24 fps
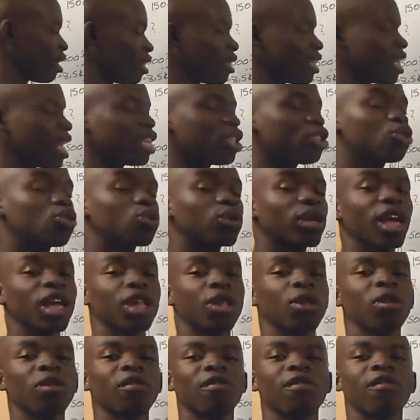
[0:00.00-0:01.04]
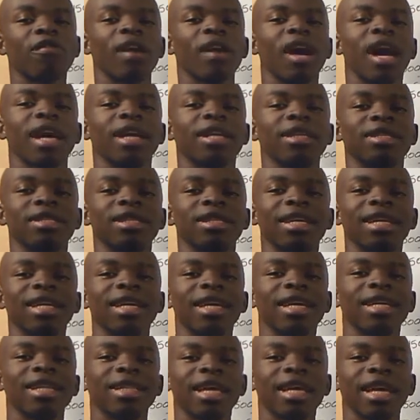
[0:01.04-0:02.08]
that you cannot find
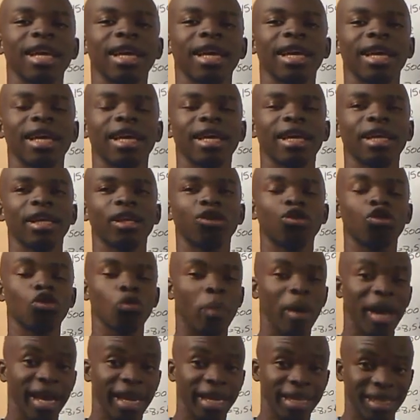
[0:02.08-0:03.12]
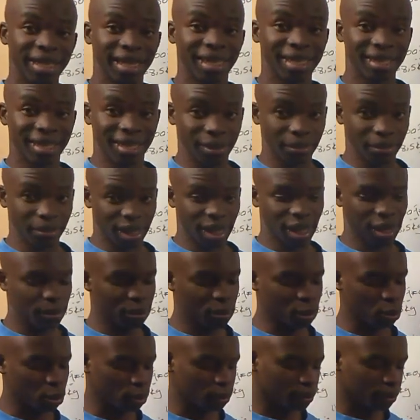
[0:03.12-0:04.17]
in the superheated steam
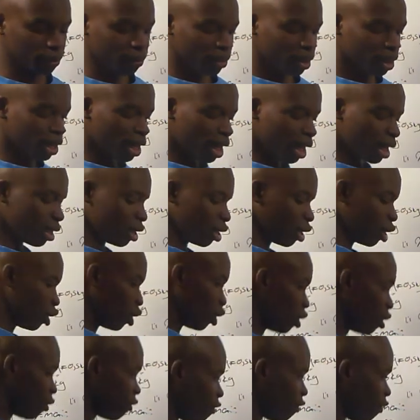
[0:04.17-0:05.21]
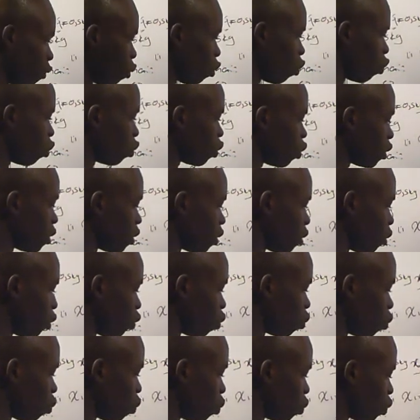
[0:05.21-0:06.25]
table, then for
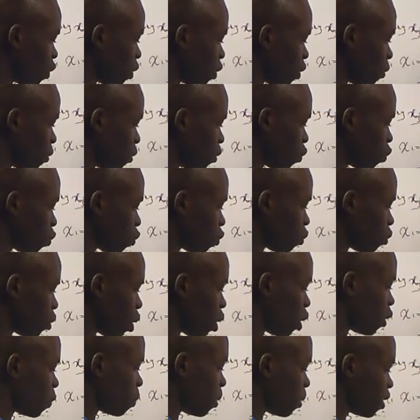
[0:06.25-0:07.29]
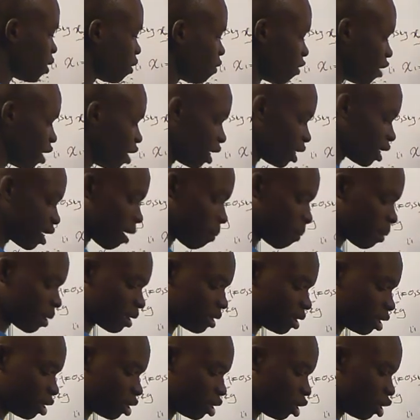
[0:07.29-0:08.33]
your specific heat
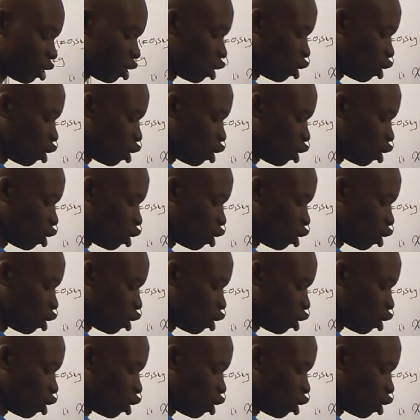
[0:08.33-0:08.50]
capacity